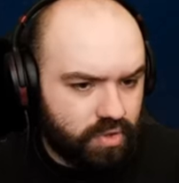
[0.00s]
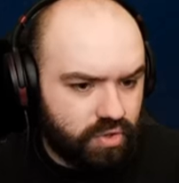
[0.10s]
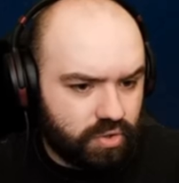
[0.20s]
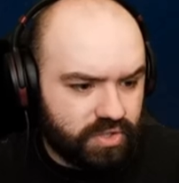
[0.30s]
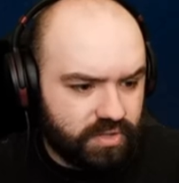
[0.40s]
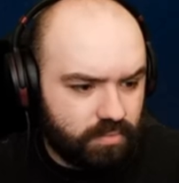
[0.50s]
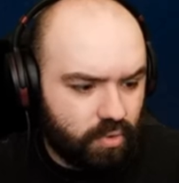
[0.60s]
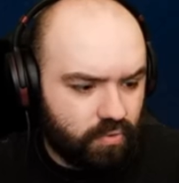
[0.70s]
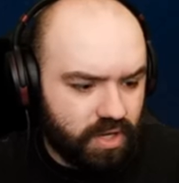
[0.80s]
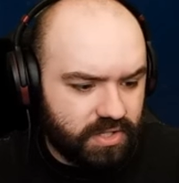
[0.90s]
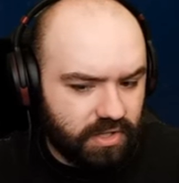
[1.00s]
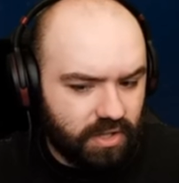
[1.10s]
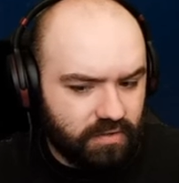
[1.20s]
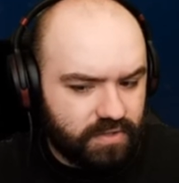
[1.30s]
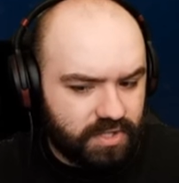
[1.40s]
took on some more rats and
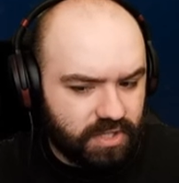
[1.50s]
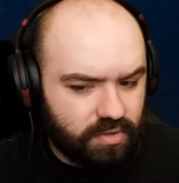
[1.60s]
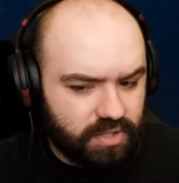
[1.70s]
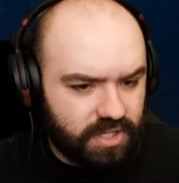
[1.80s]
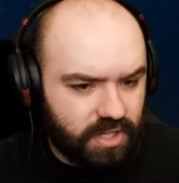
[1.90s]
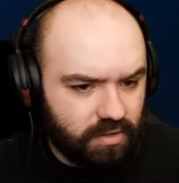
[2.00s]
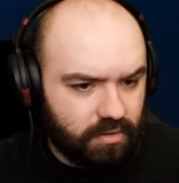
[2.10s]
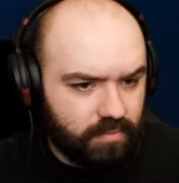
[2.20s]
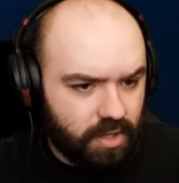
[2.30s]
lived to tell the tale.